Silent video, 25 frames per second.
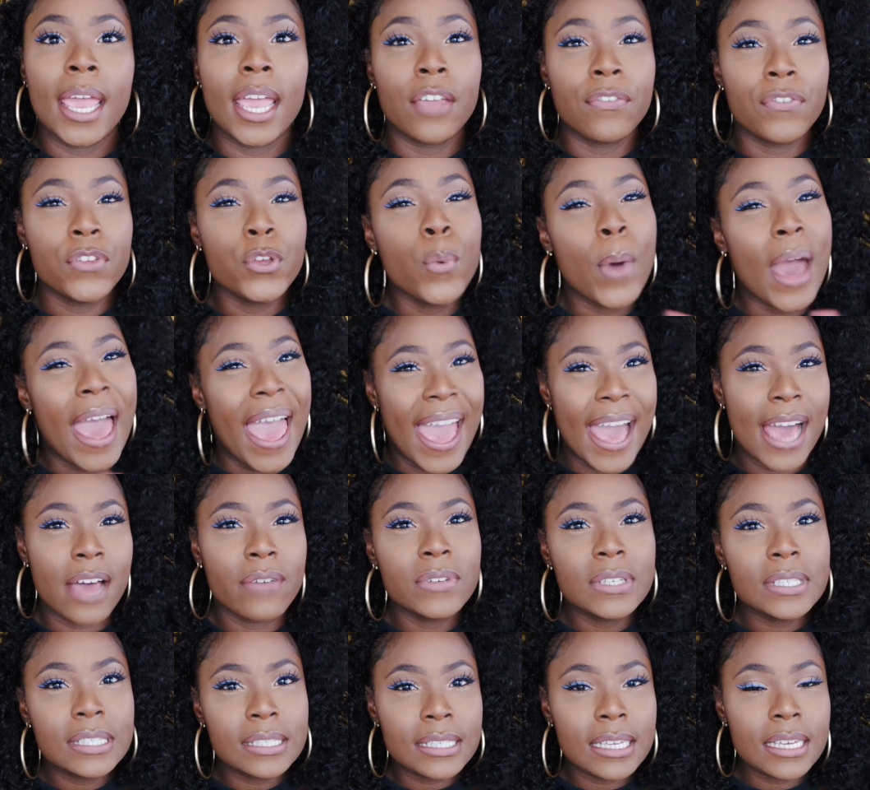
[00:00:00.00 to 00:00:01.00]
If you
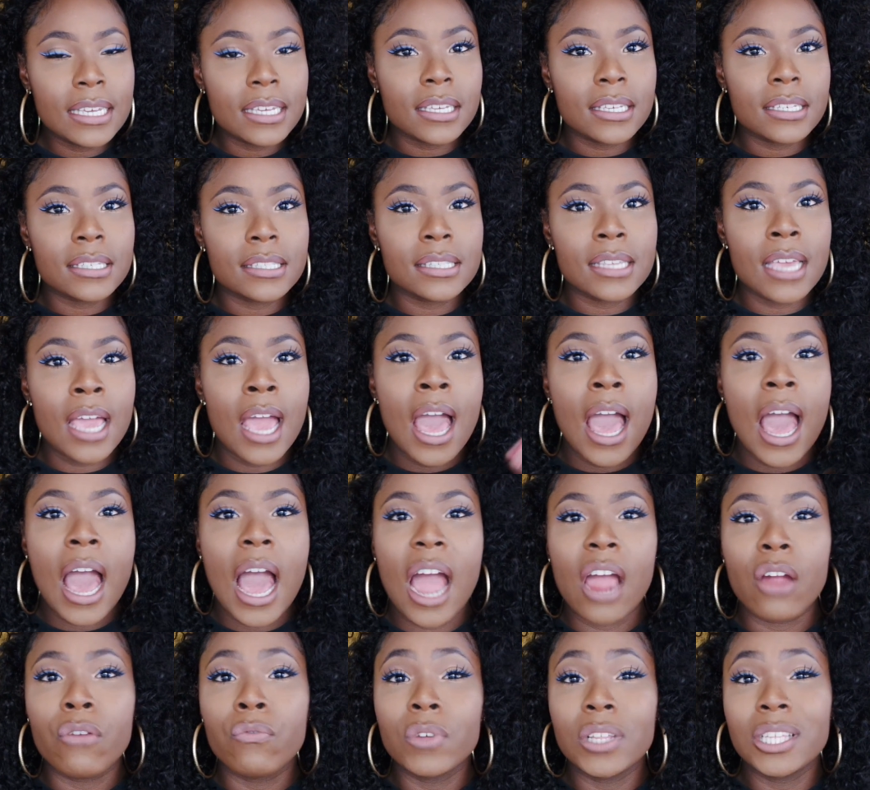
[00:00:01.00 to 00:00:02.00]
have a 6,
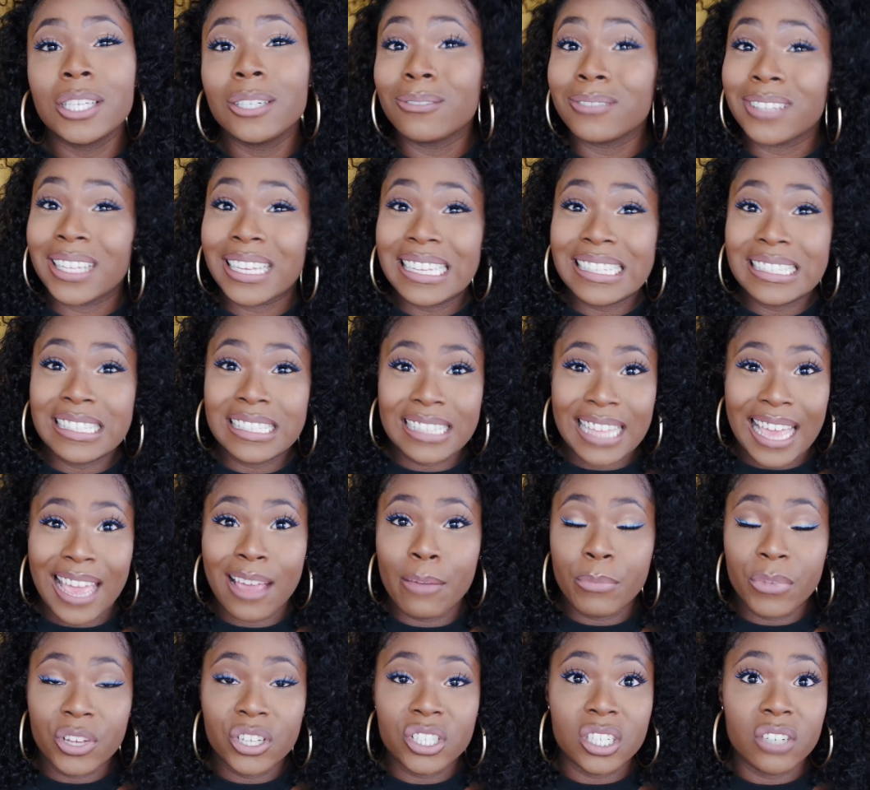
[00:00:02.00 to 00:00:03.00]
I really don't think it's
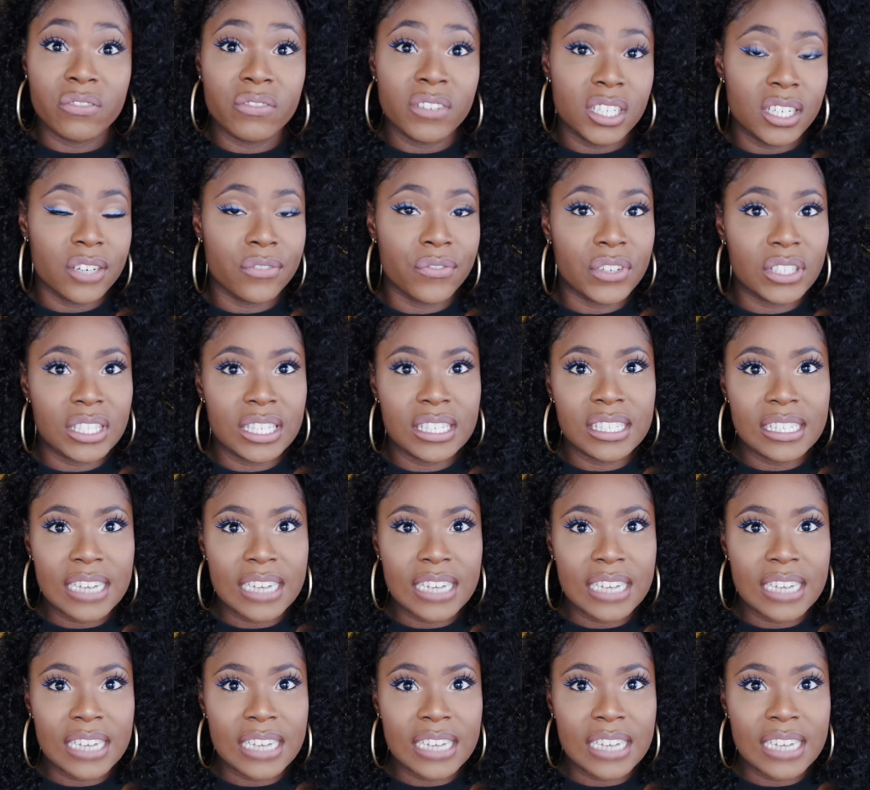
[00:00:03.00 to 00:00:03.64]
that much of a difference.